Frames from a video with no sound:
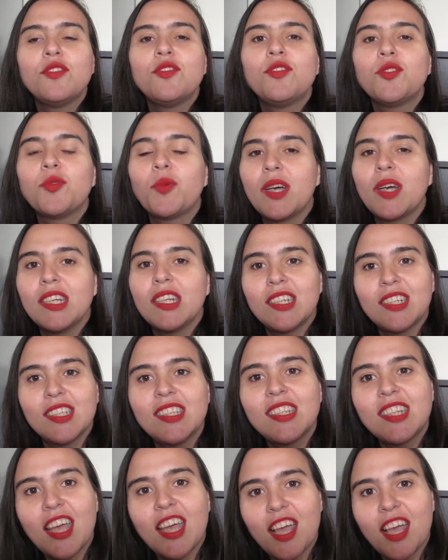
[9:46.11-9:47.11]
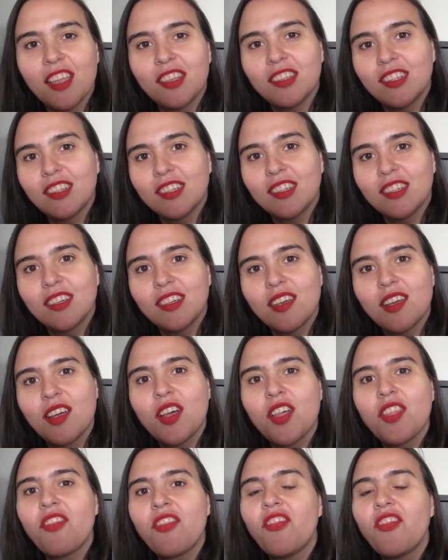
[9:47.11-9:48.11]
to understand
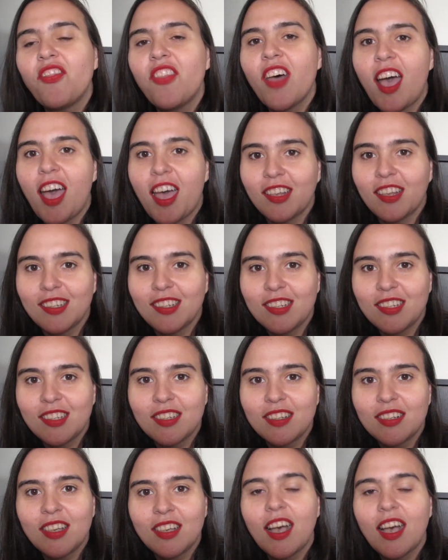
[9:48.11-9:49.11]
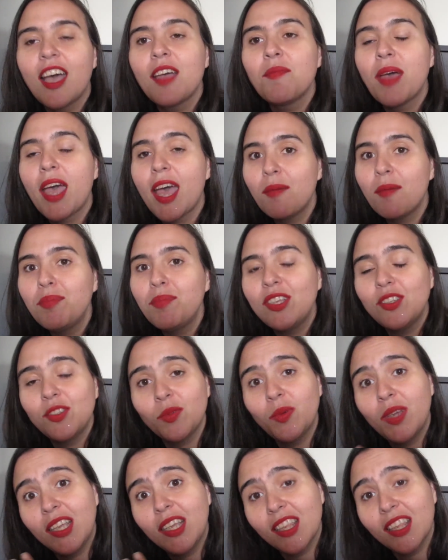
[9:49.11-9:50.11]
that I'm happy
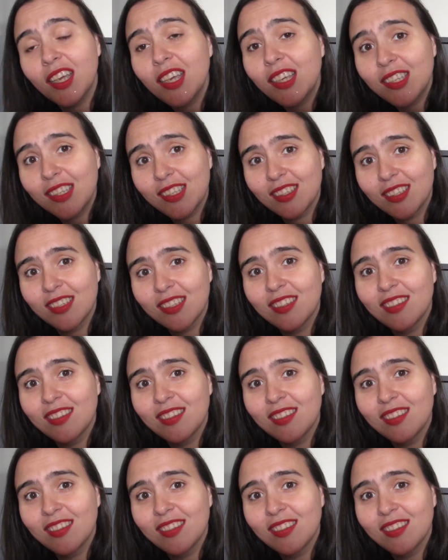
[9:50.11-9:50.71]
doing this,